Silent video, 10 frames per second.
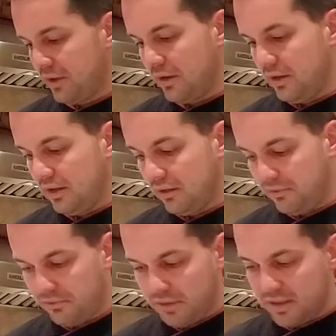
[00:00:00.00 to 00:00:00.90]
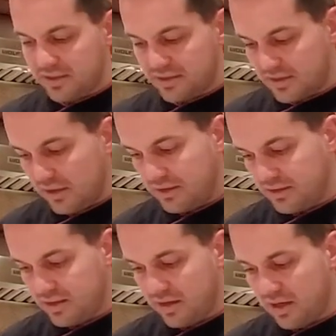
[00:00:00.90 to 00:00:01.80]
And now let's
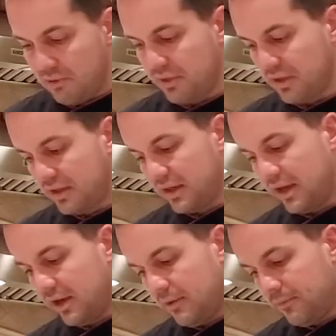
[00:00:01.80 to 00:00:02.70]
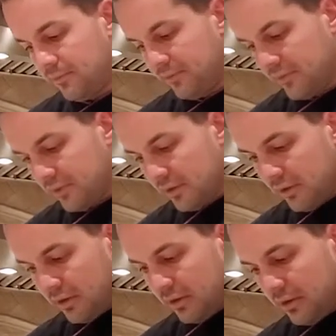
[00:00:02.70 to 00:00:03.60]
see how we did today.
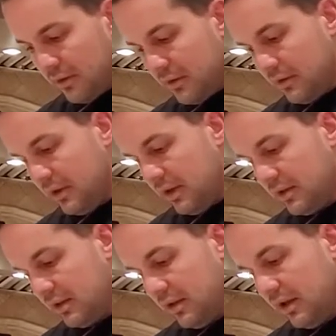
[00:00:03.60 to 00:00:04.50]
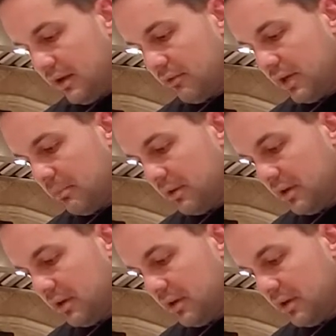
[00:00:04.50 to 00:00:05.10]
I did not grab a